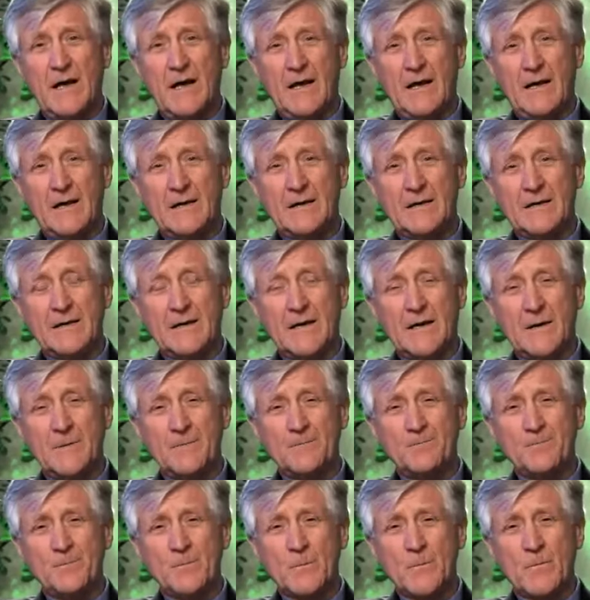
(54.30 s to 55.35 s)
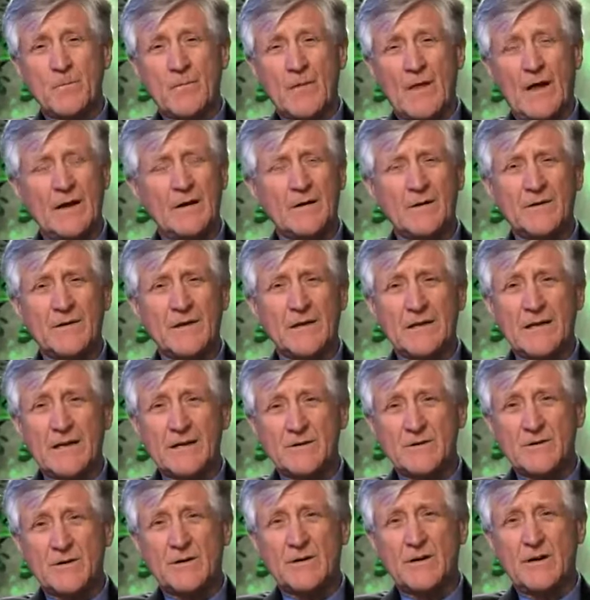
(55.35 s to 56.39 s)
And I don't think
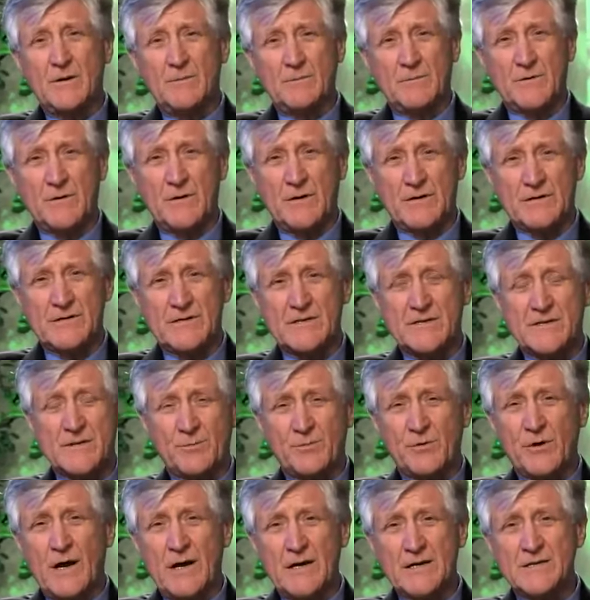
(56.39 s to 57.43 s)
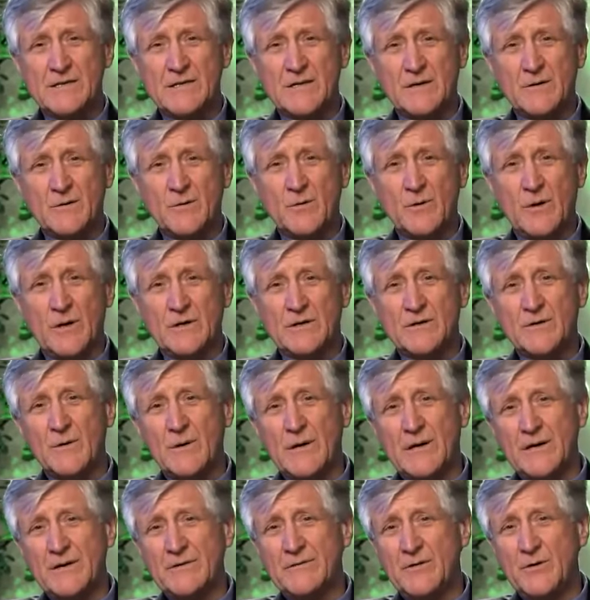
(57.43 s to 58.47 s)
that should come as a surprise to
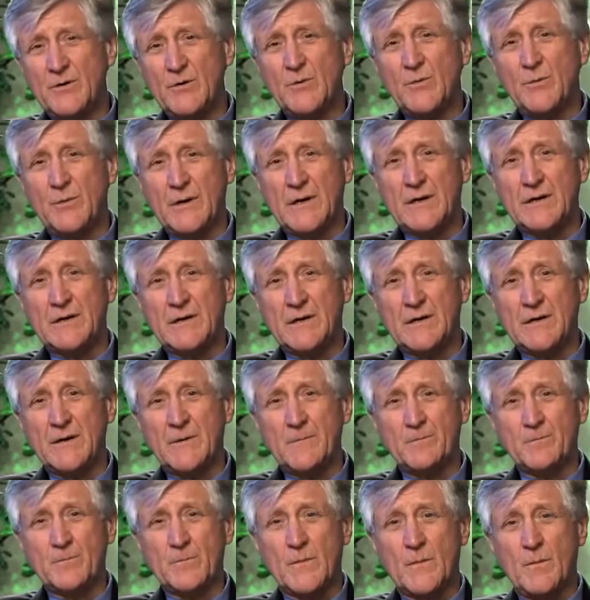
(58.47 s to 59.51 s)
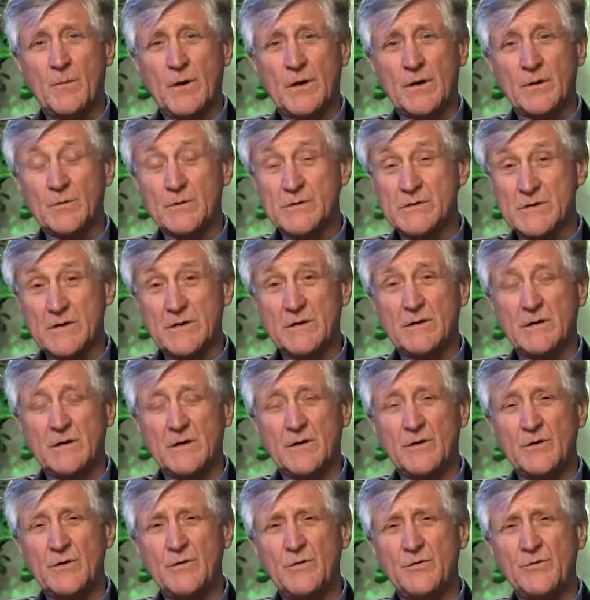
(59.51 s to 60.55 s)
any of you, but it was
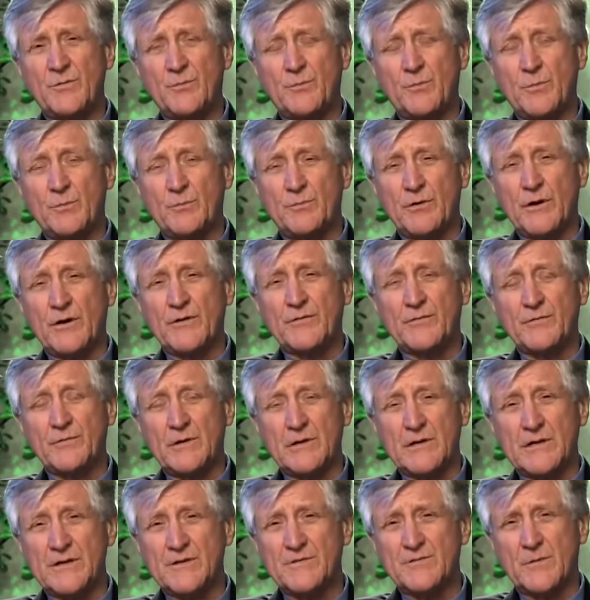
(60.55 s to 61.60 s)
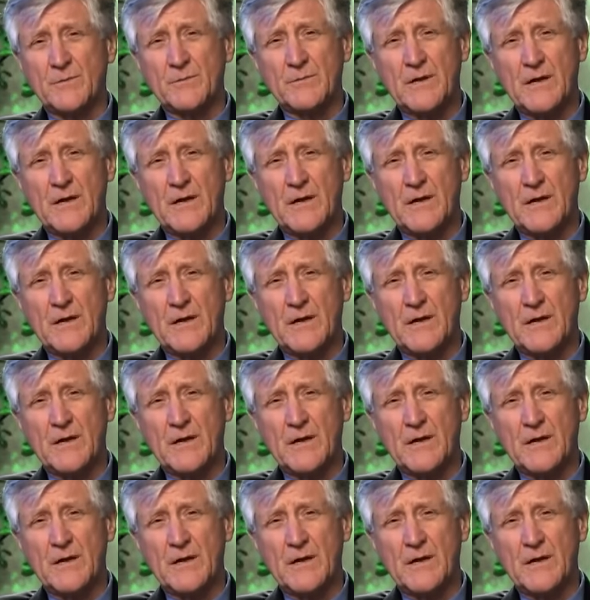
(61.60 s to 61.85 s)
a news press release from